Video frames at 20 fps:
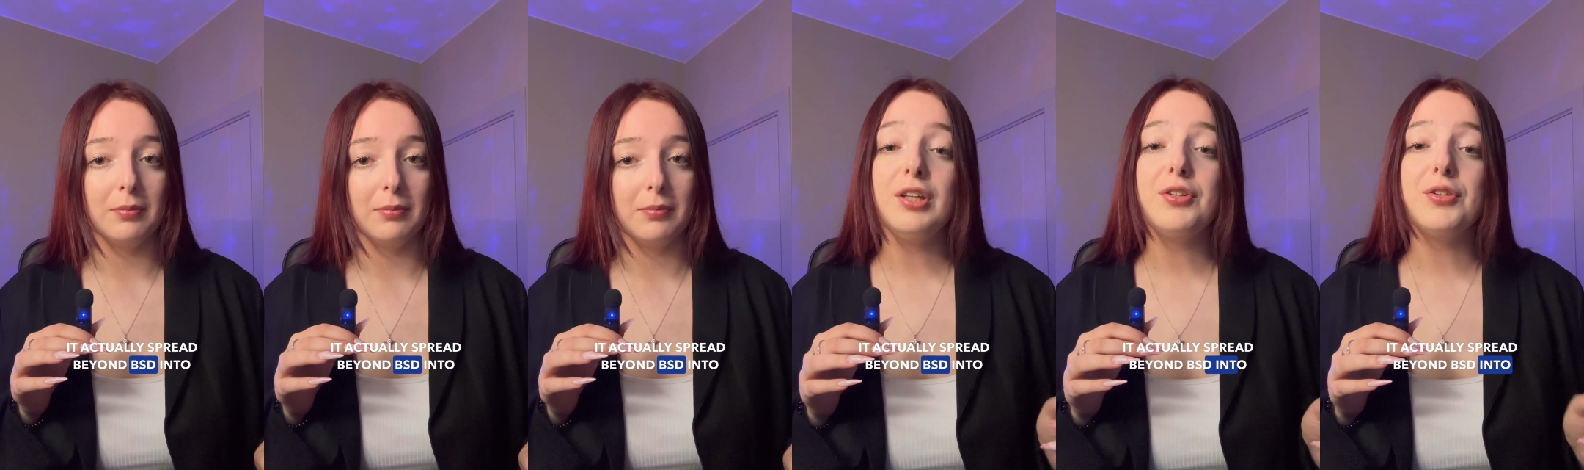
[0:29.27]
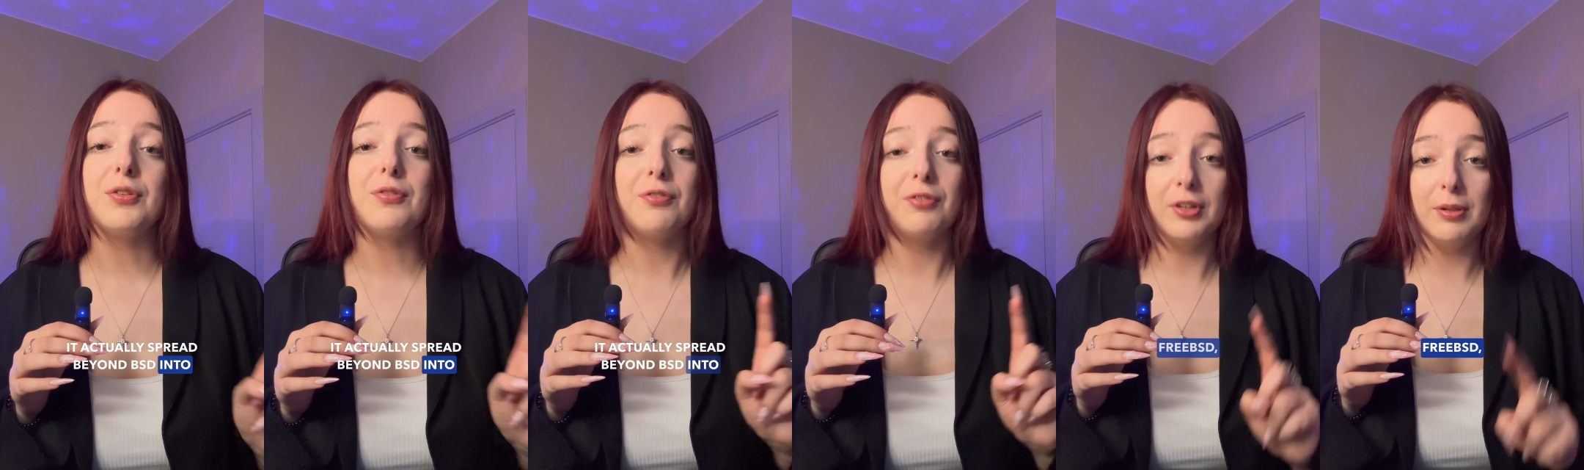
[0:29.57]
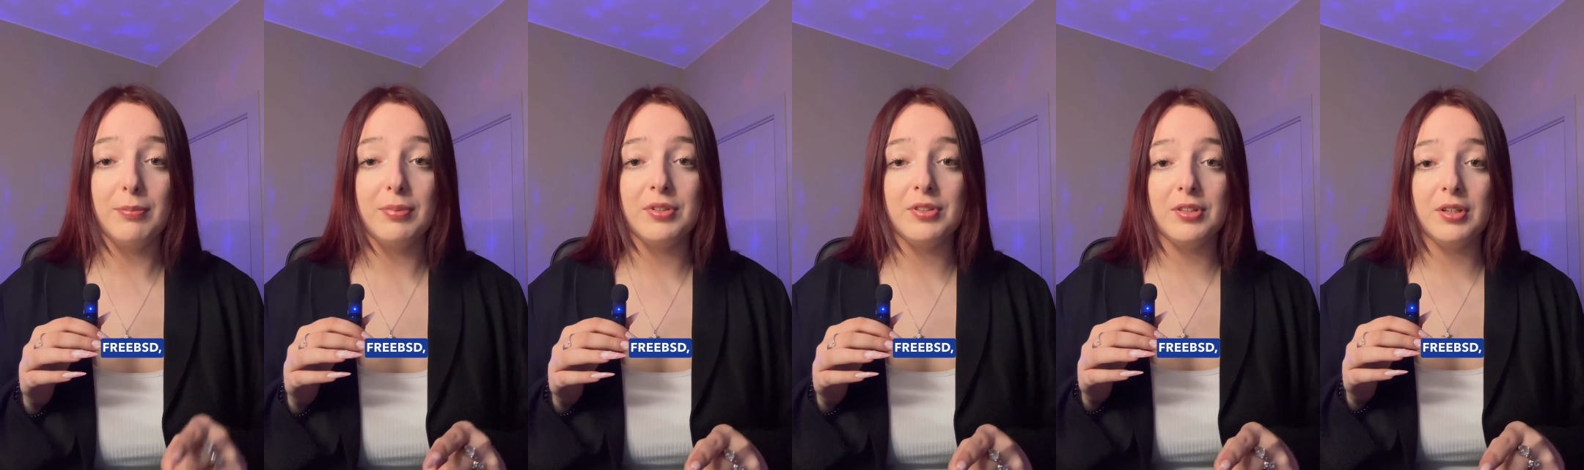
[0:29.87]
into
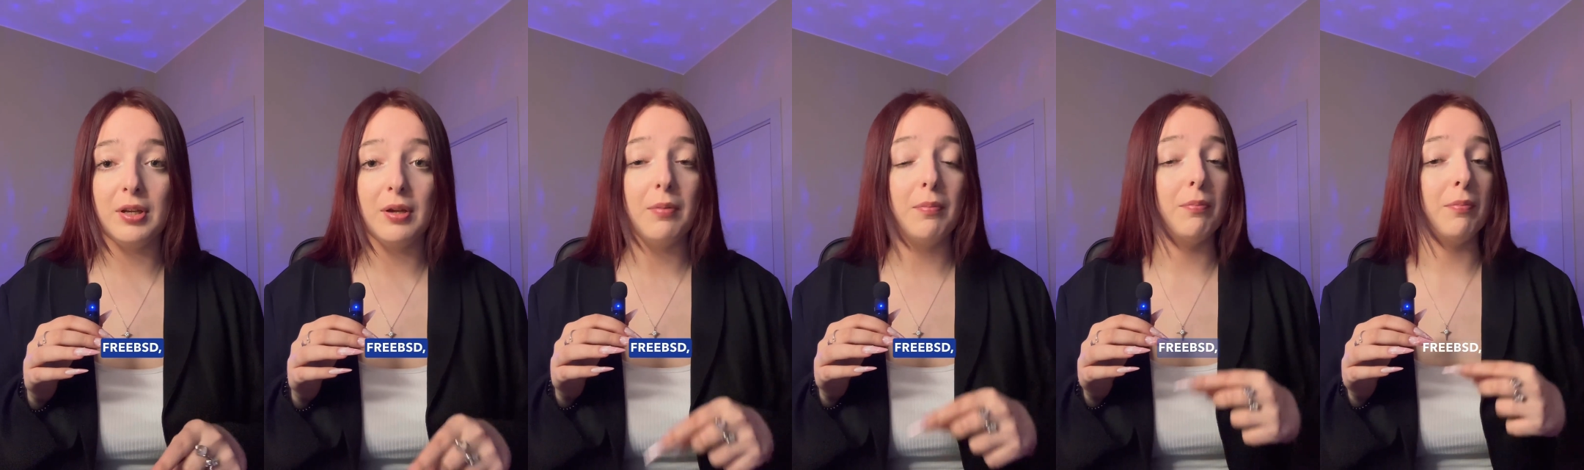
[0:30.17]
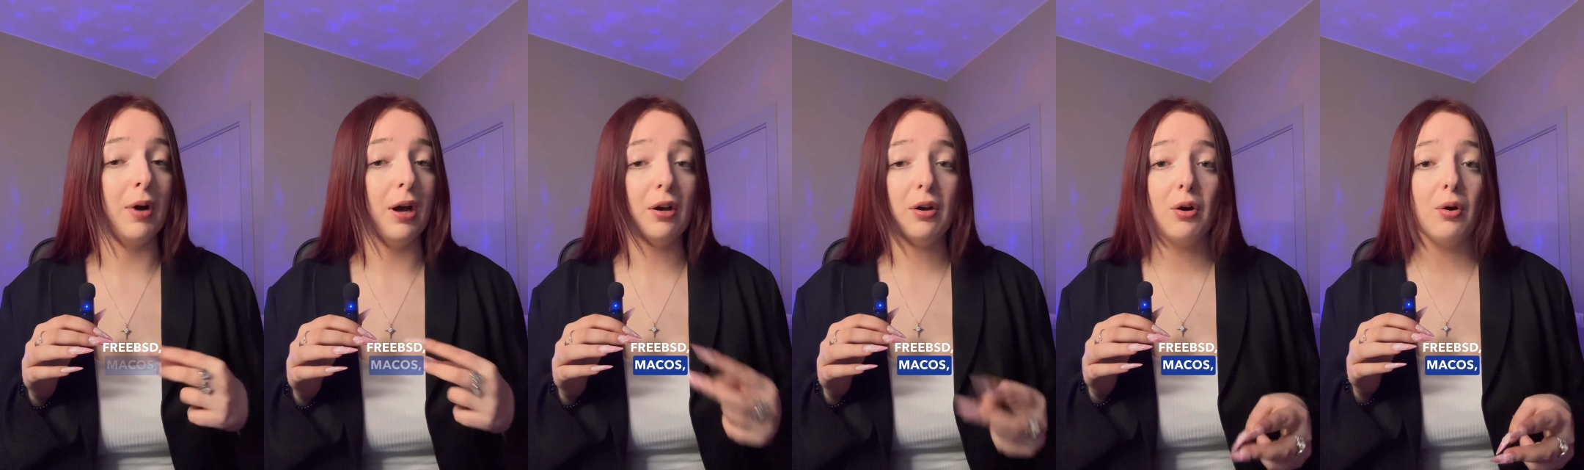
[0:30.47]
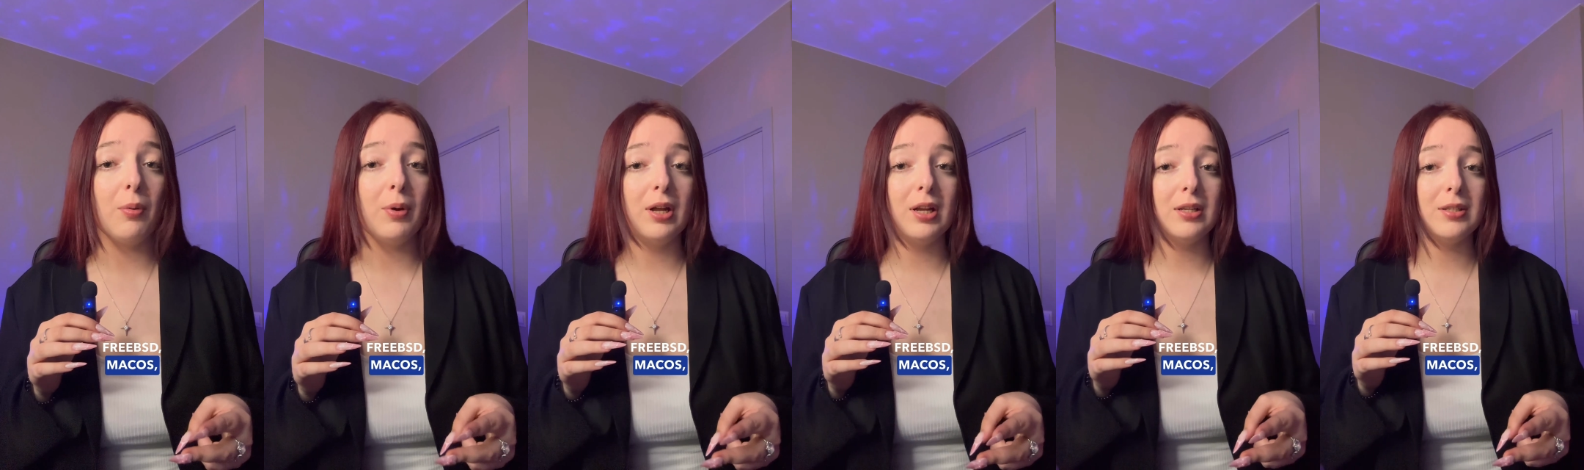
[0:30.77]
FreeBSD,
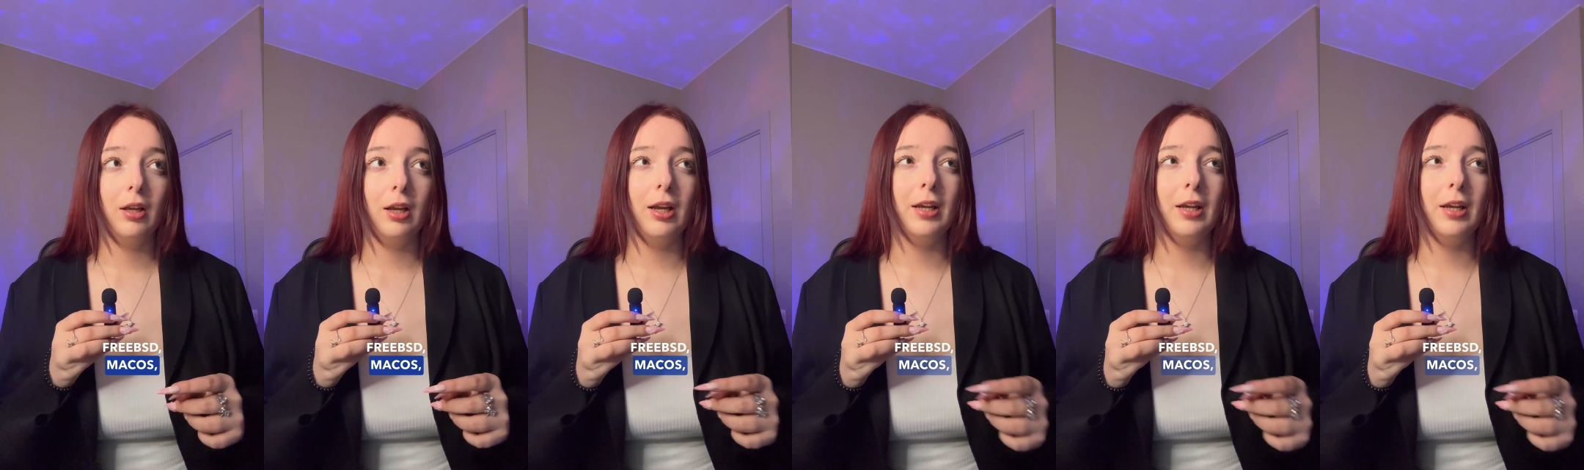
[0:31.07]
macOS,